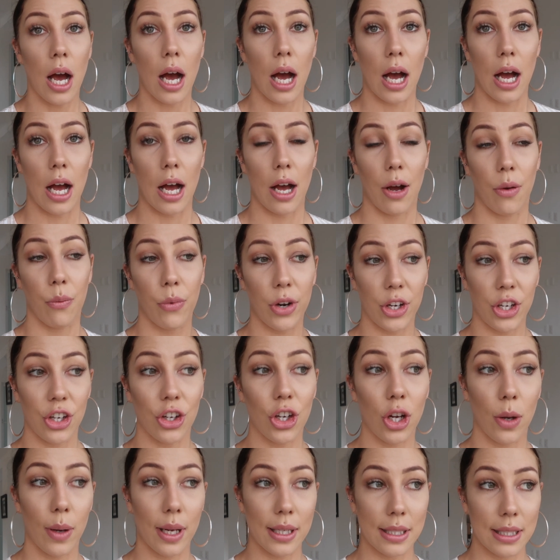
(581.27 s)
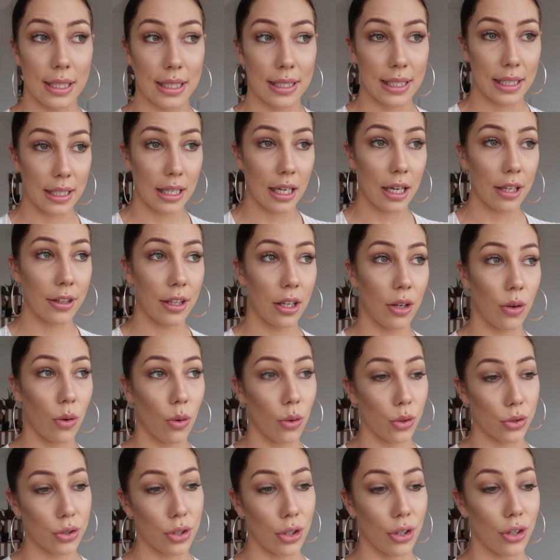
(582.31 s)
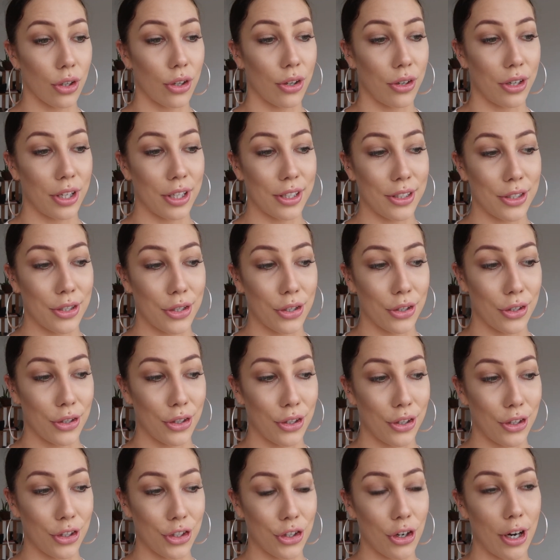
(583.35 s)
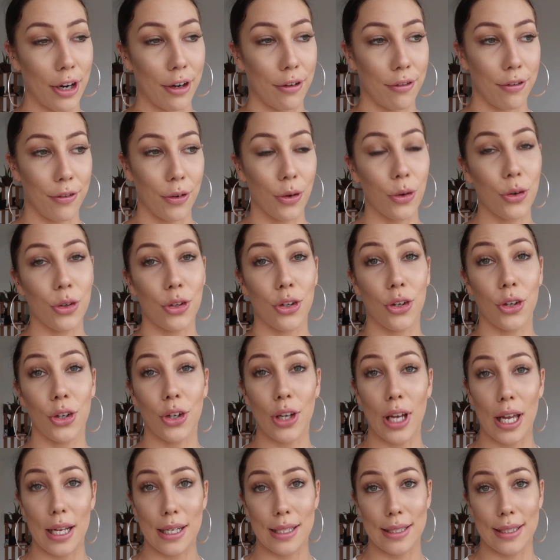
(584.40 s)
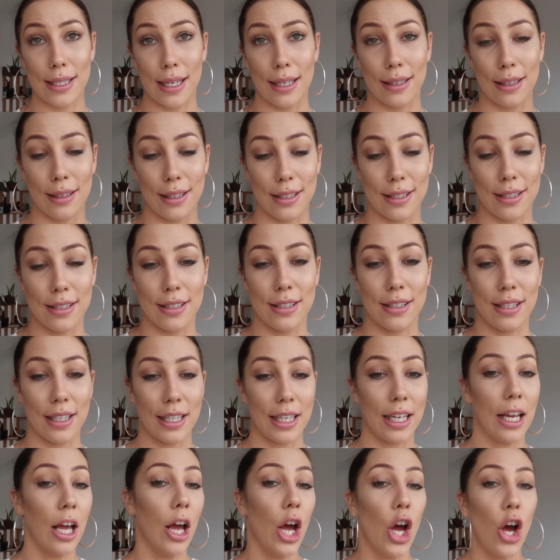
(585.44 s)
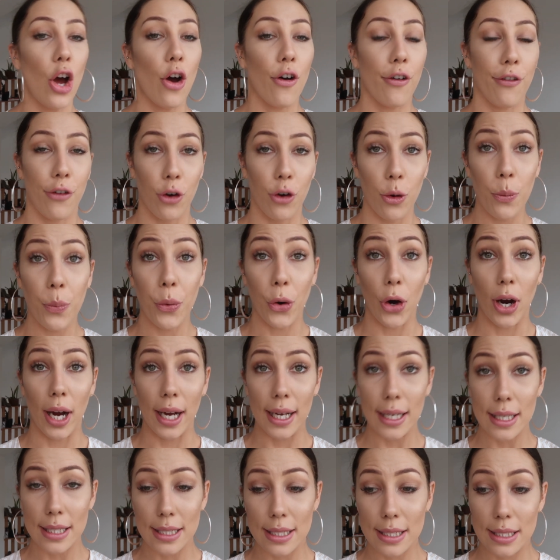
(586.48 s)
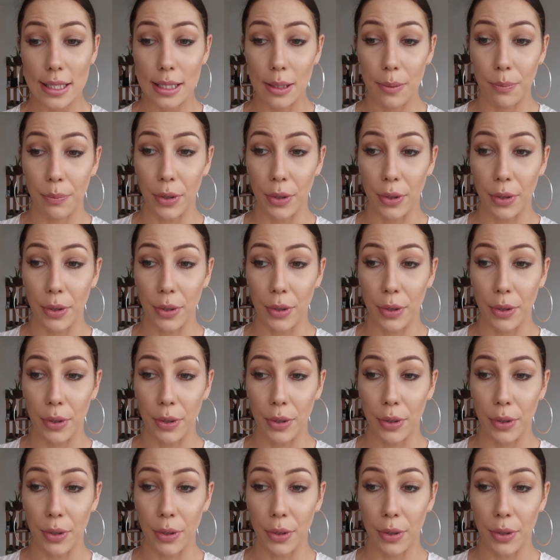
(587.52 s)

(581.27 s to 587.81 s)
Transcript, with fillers: Uh, when you go out to dinner, they're also going to try and fool you and say that this is the full price,